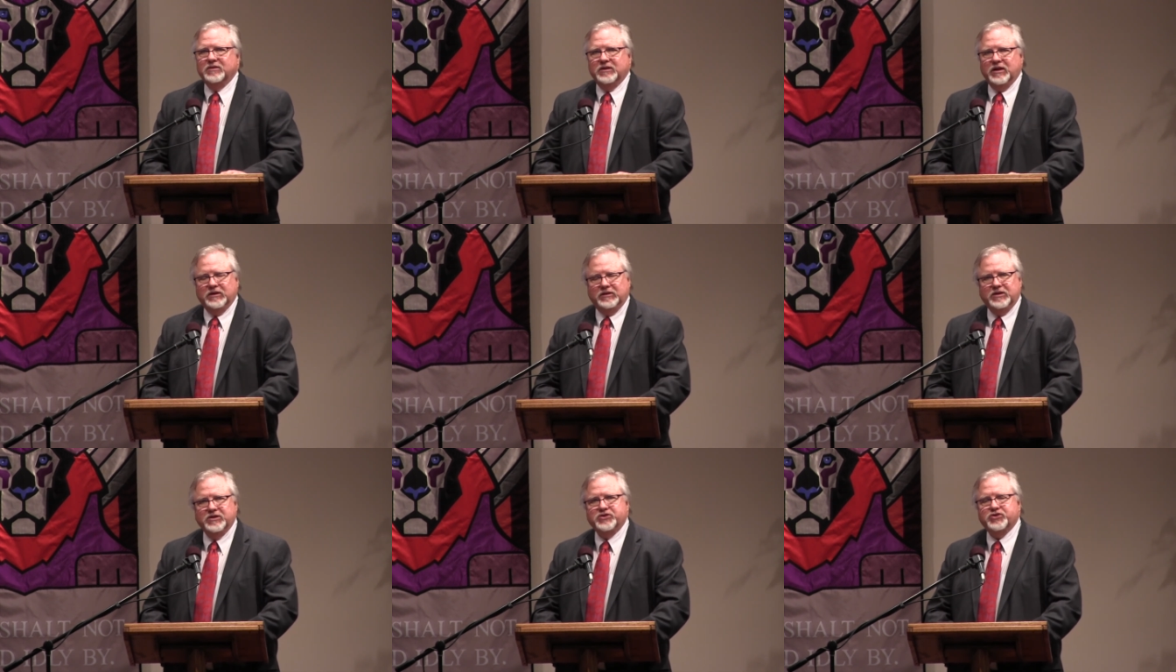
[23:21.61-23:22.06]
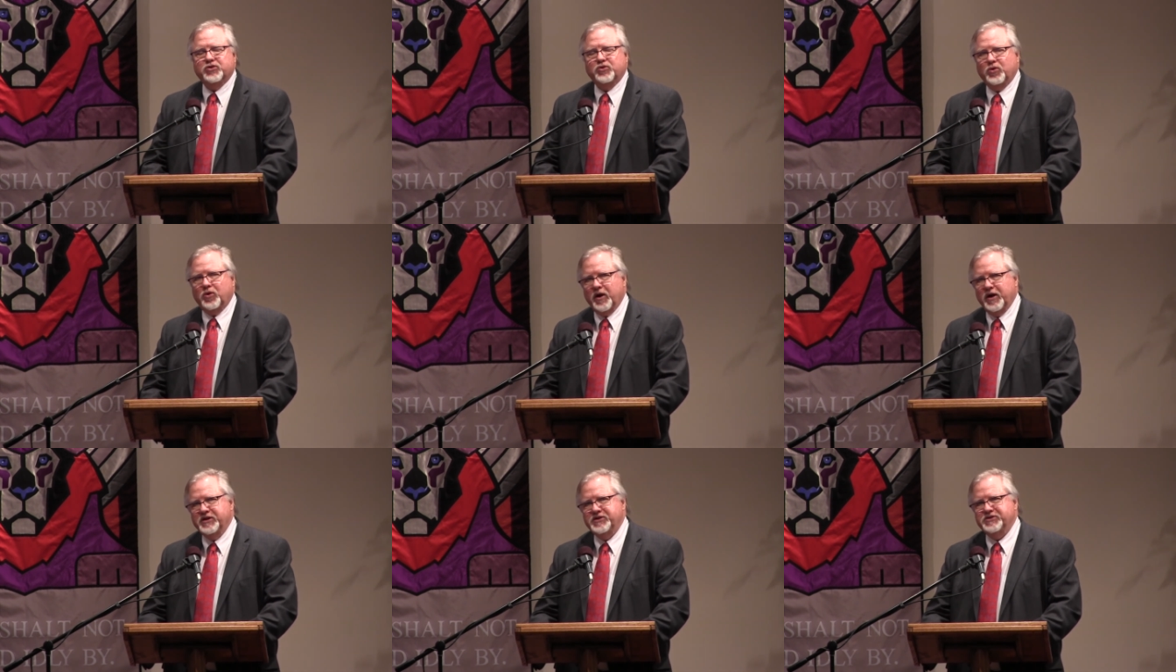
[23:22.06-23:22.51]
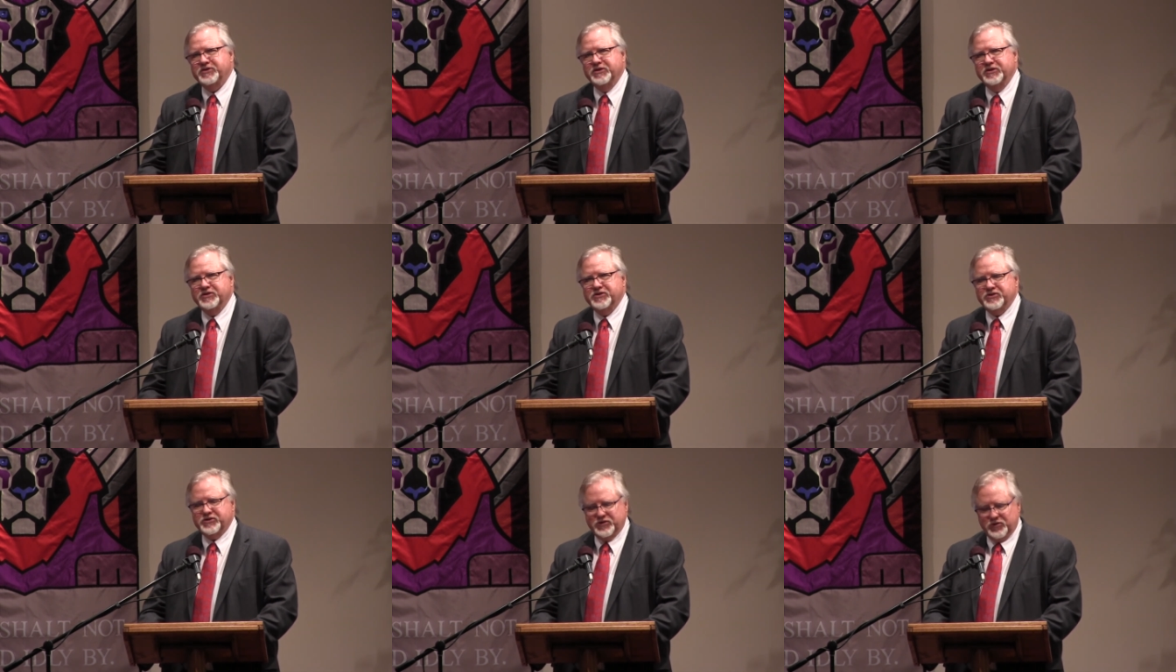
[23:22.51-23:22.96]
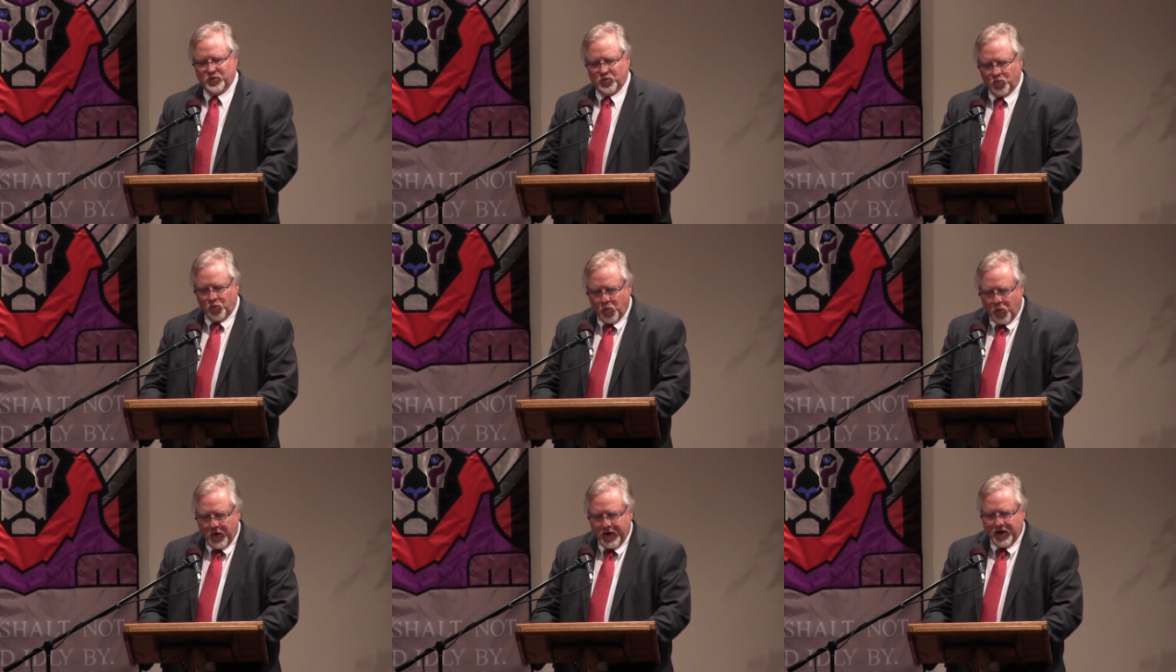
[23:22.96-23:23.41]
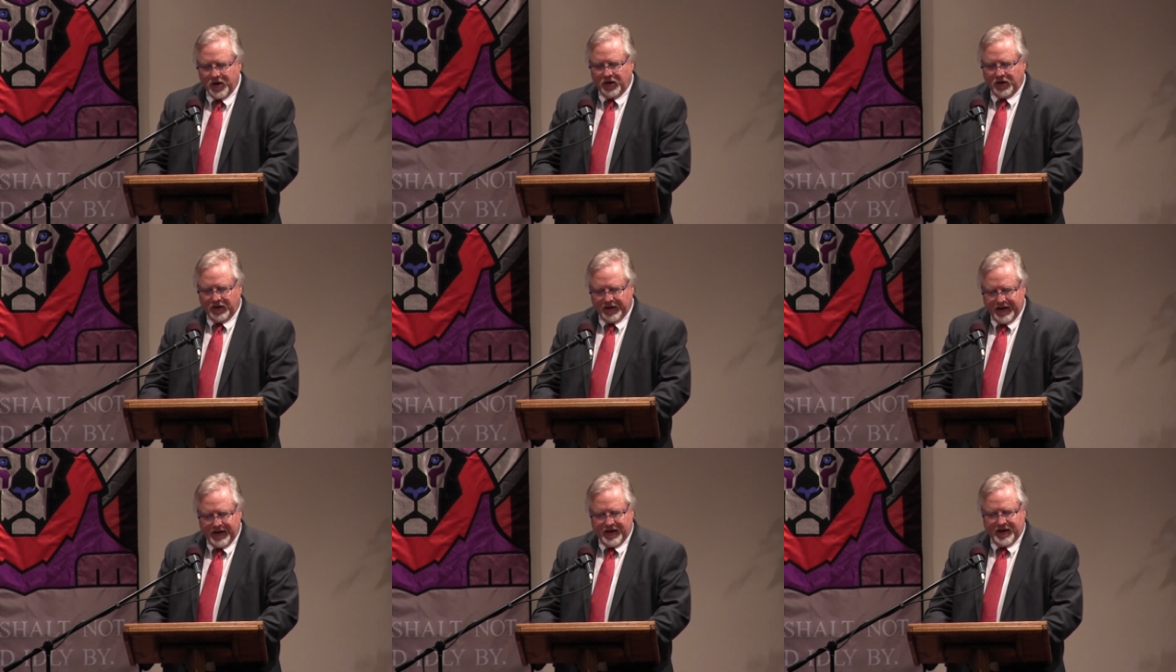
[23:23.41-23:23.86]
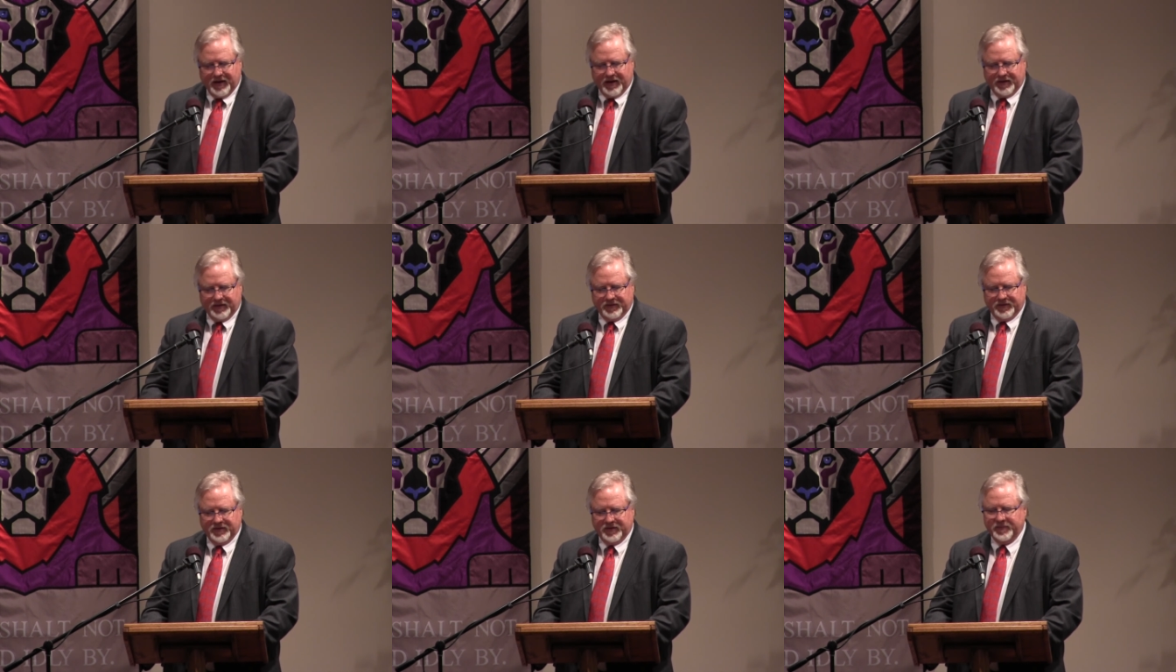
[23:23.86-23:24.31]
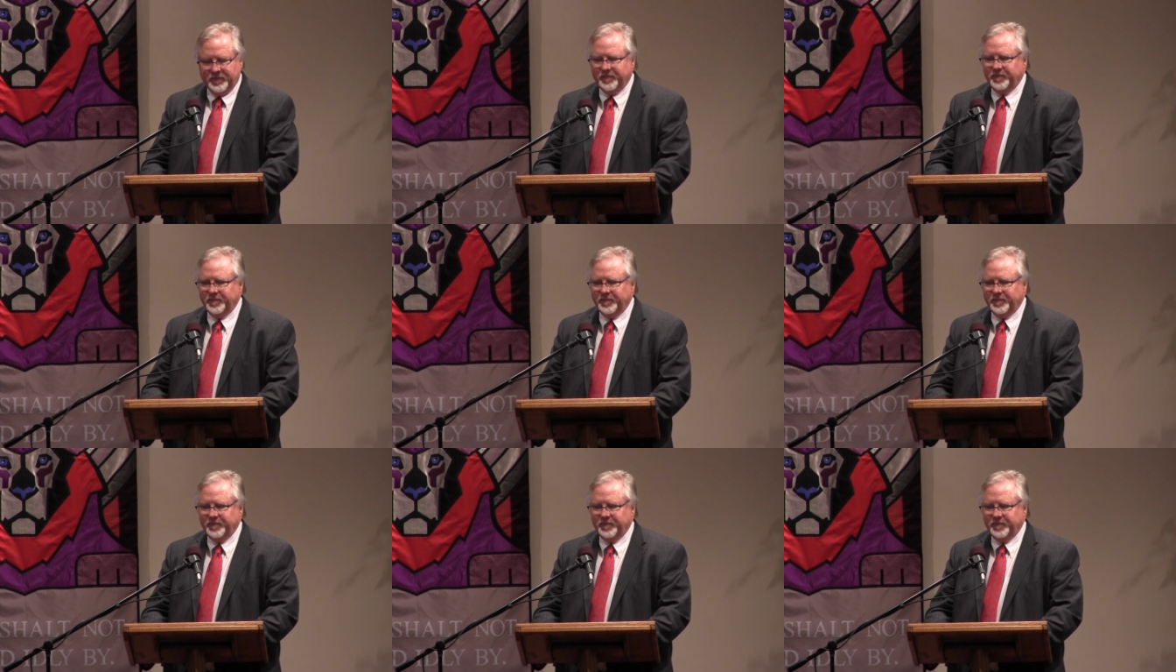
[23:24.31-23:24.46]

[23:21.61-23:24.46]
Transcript: that this crisis will end.